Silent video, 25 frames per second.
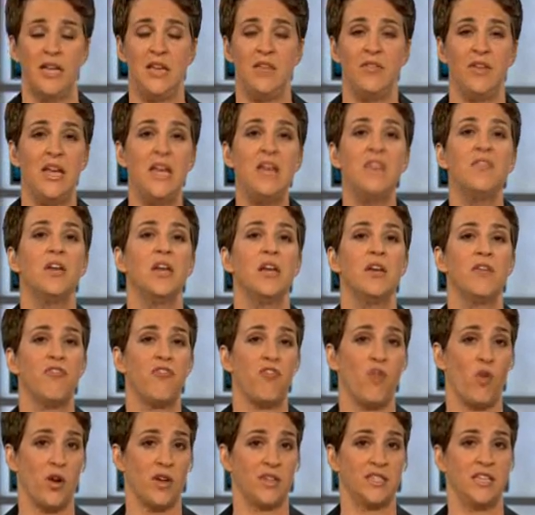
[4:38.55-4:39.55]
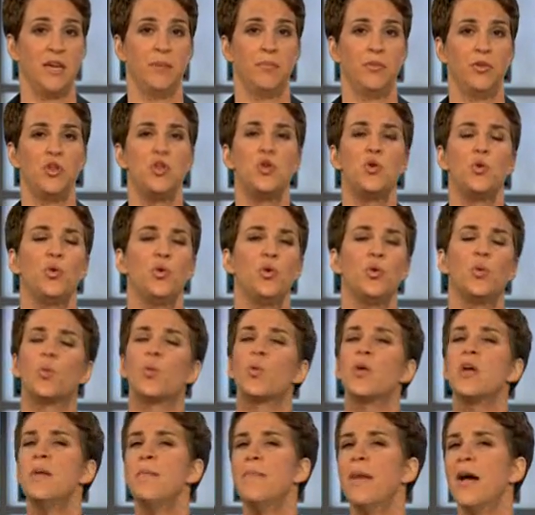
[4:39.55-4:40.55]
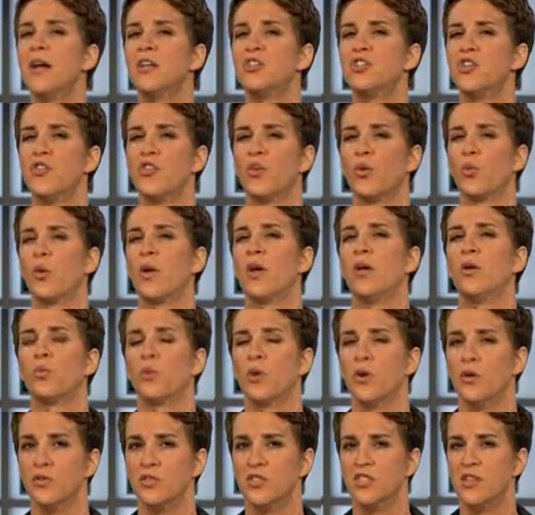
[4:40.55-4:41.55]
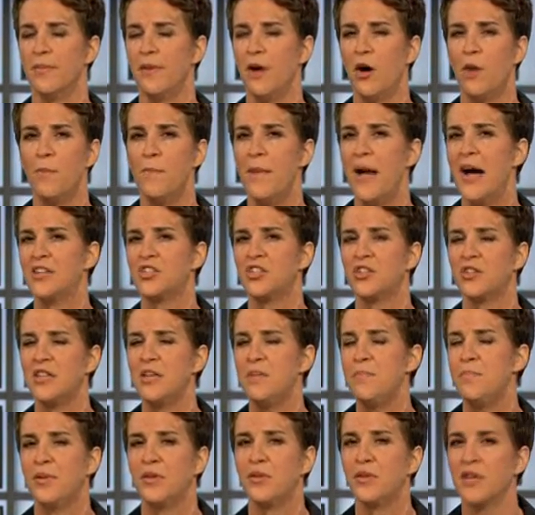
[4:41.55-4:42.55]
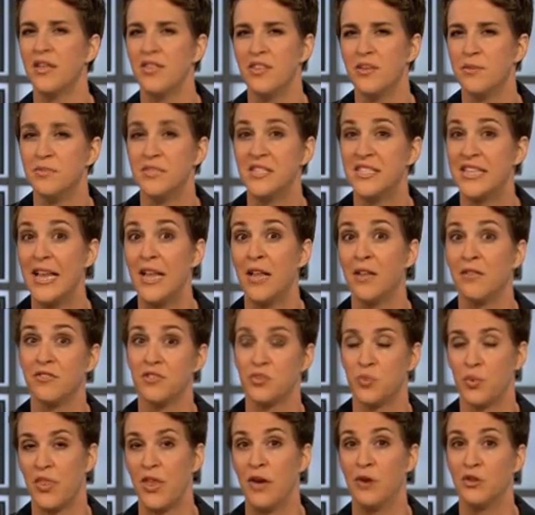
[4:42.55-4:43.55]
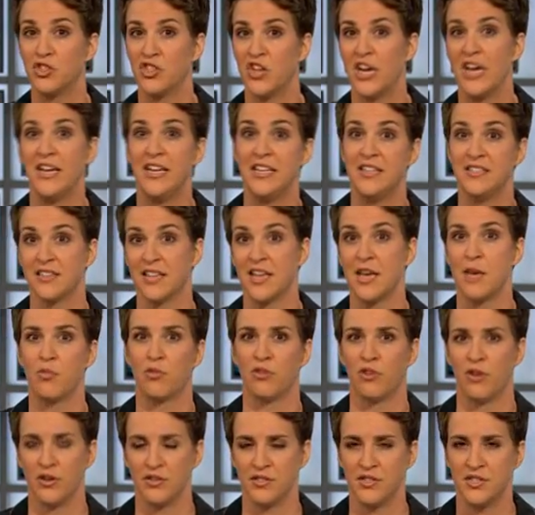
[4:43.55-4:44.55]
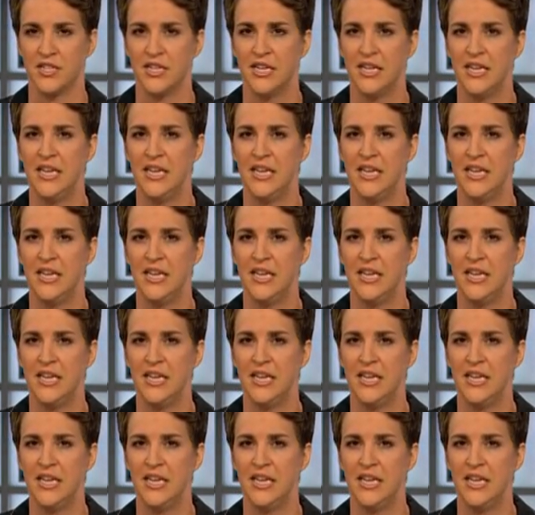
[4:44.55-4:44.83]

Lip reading: even if, for example, you reimagine the railroads somehow magically building themselves without Chinese laborers.